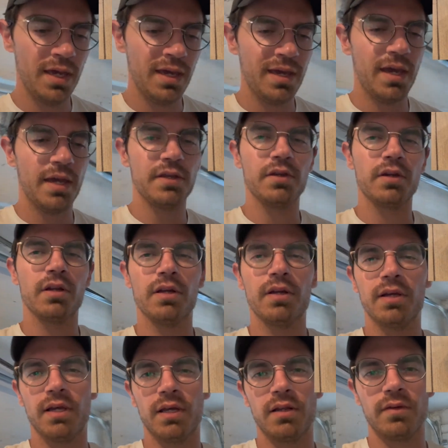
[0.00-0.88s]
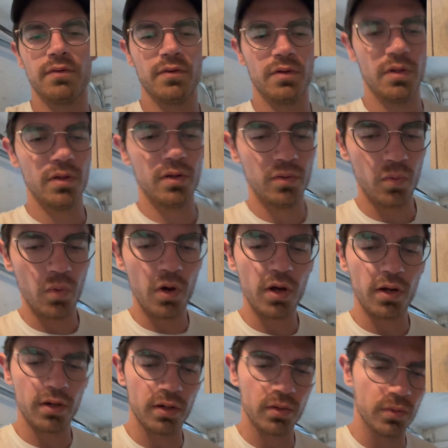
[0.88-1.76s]
And you're going to kind of,
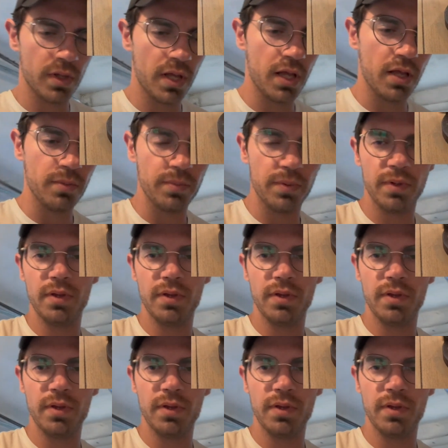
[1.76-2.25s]
water will help,